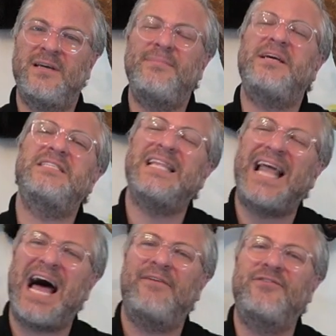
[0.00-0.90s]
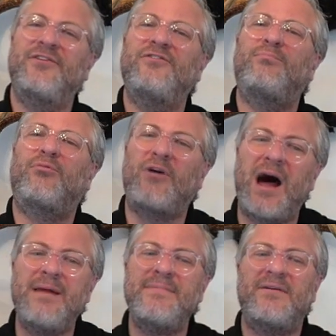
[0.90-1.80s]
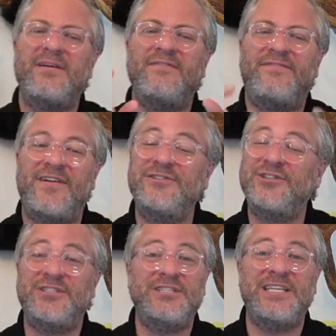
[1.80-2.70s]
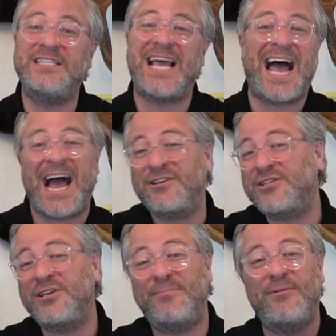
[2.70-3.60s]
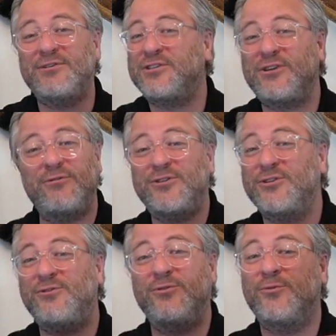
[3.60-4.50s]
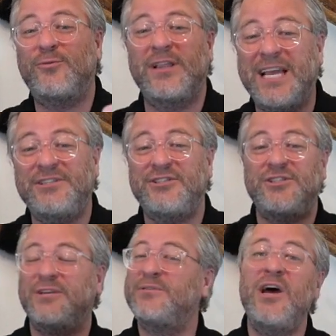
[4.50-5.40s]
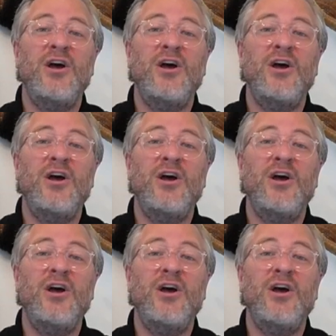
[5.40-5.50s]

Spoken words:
Because laughter's primary function is actually about social relationships.